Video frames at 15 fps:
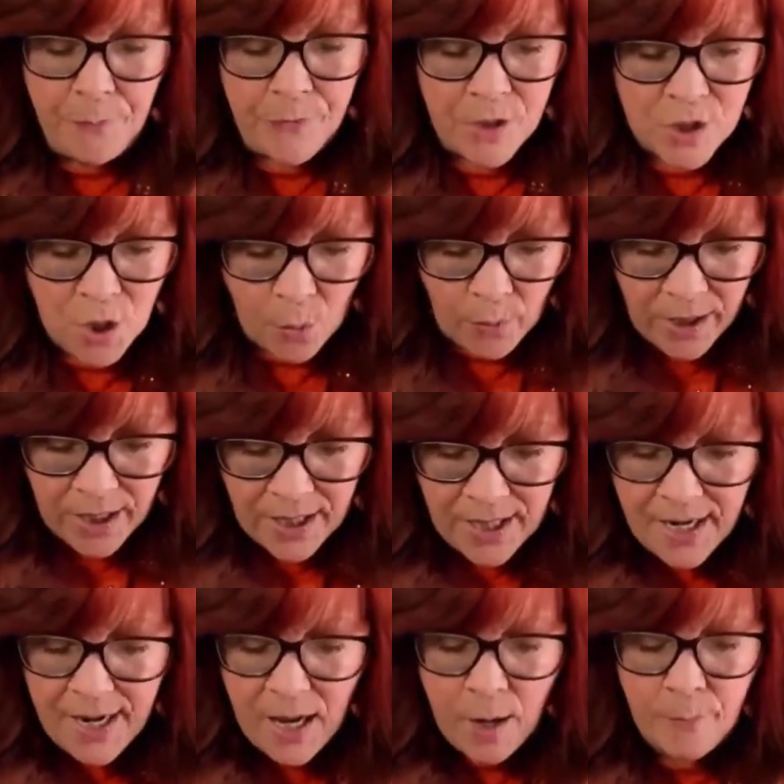So in
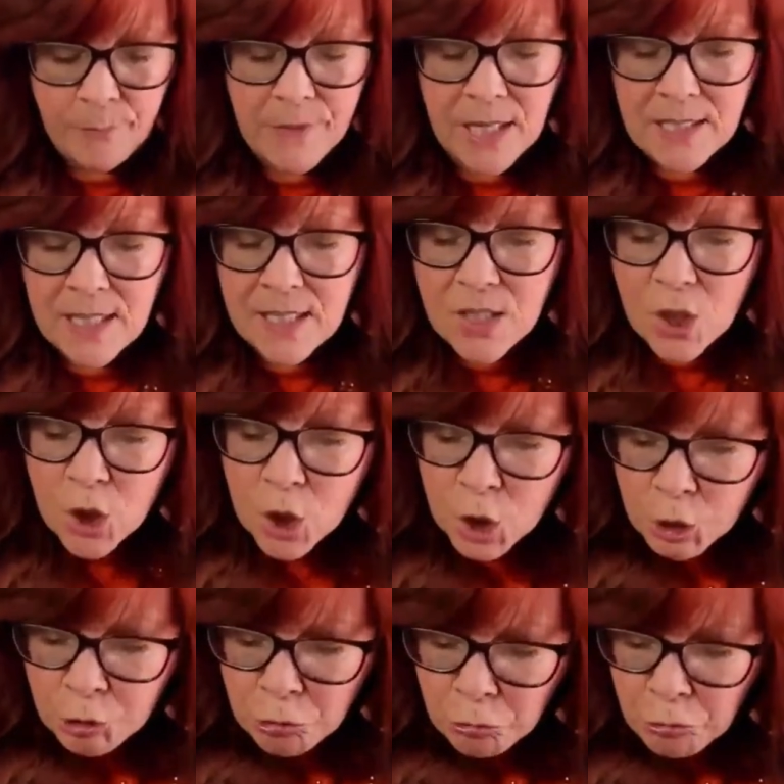and up, that doesn't
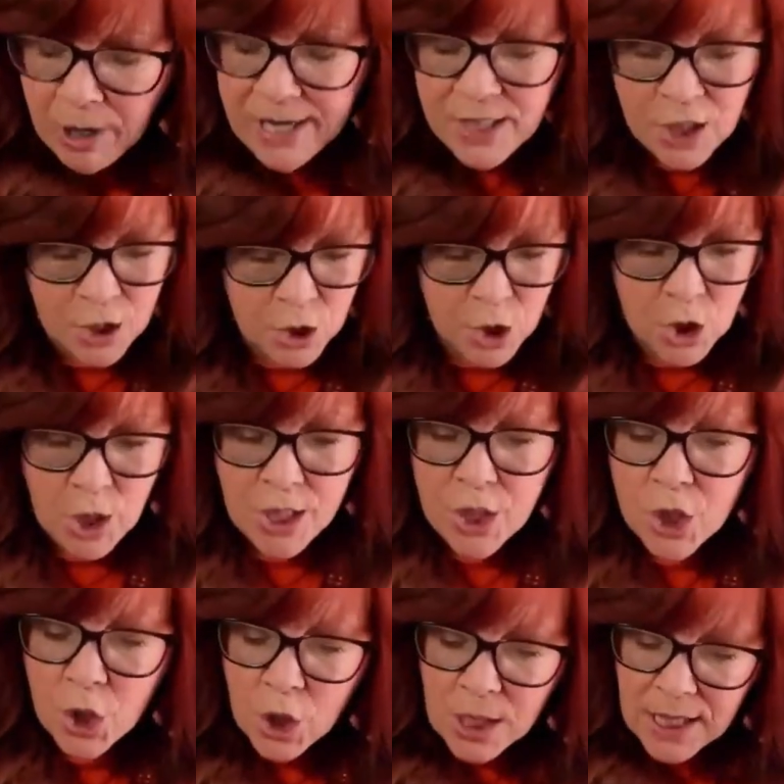stretch and stress
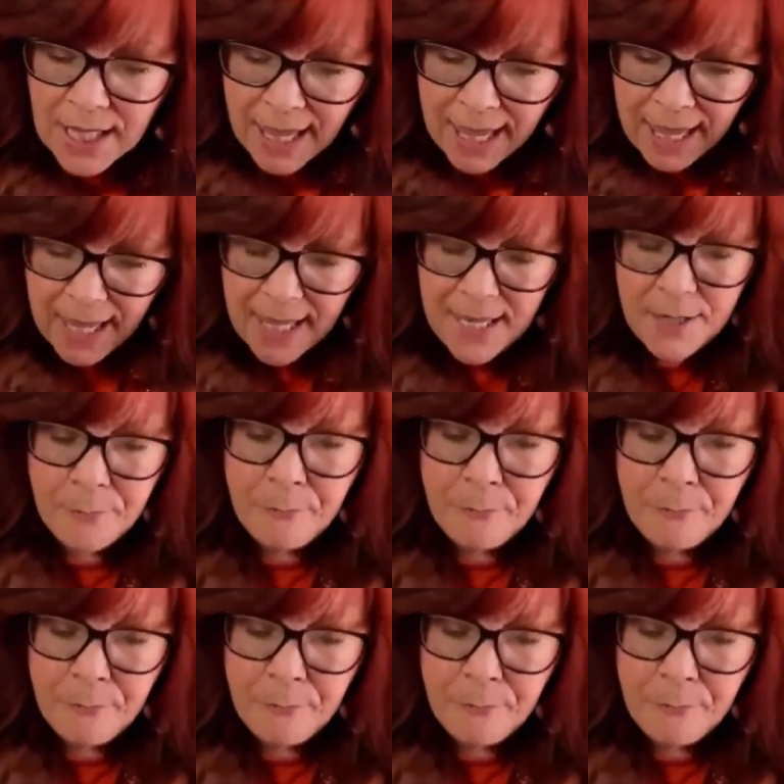your clay.